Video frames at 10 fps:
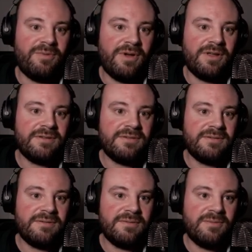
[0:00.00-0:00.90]
what
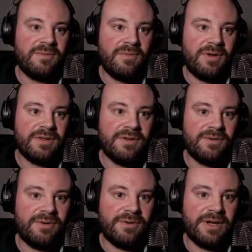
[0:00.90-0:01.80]

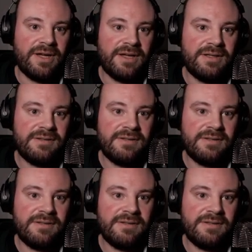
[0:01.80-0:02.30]
you're